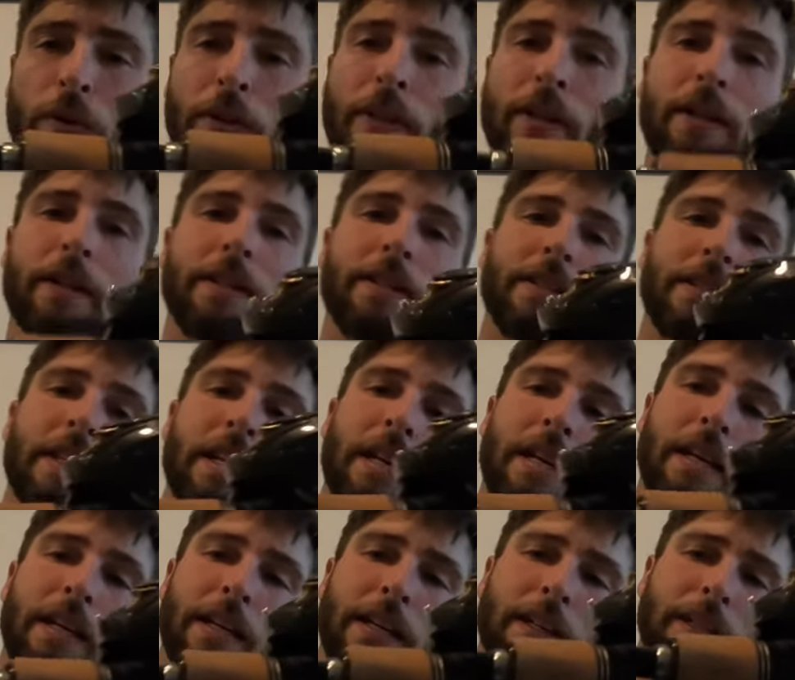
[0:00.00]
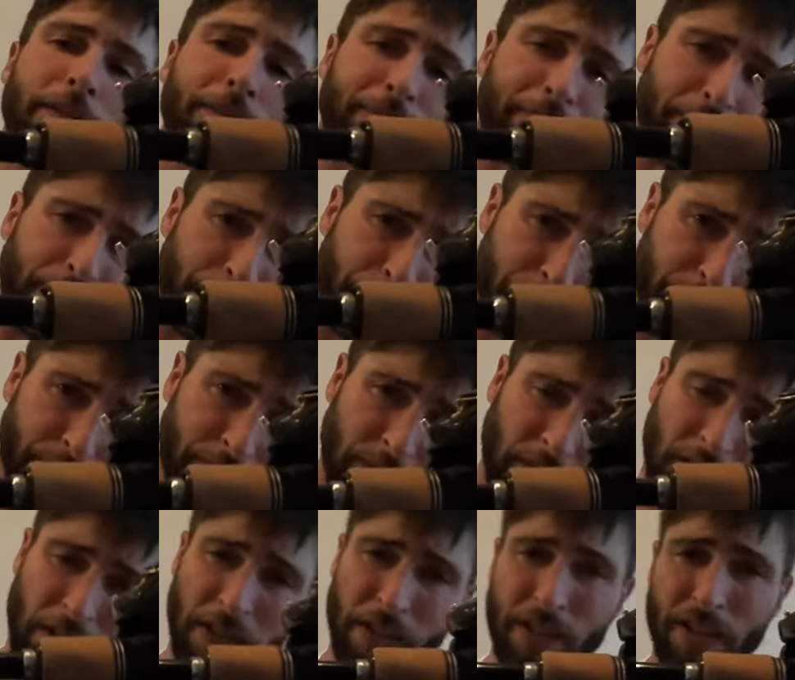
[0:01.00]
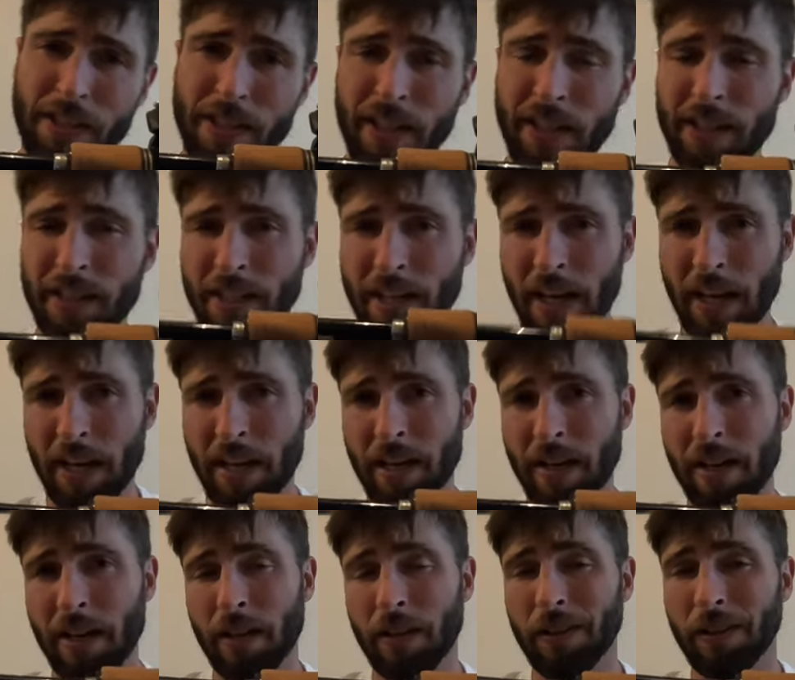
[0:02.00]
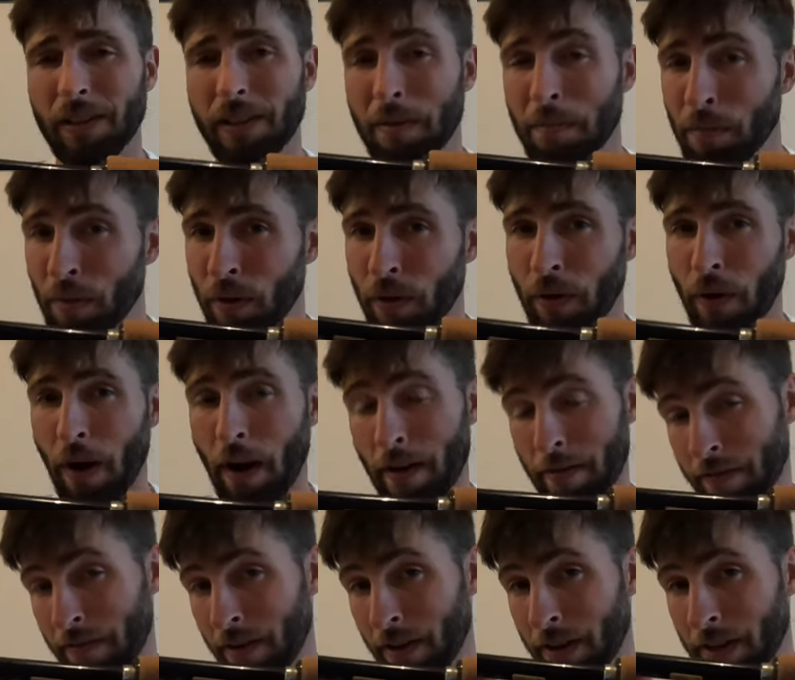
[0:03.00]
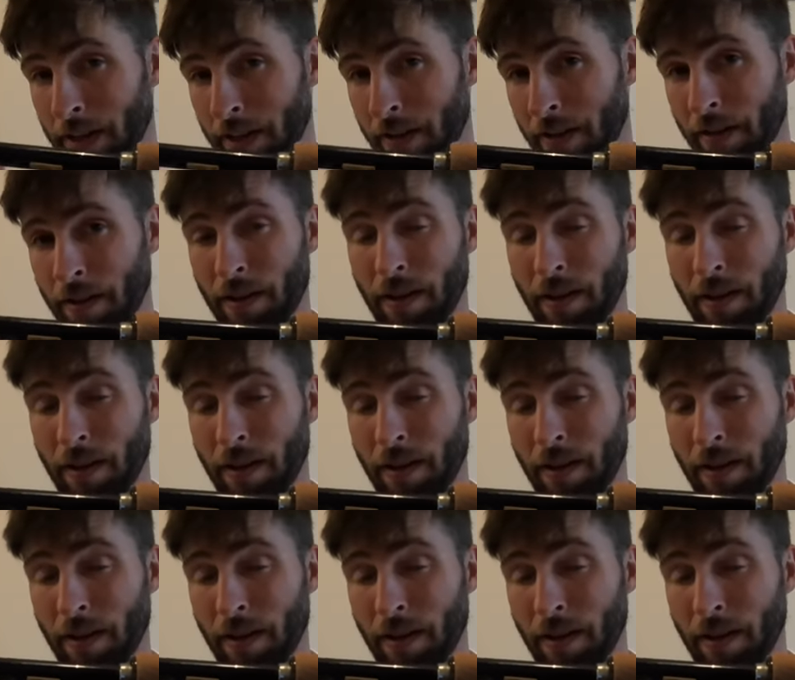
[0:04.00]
That is a 6'10 limber graphite,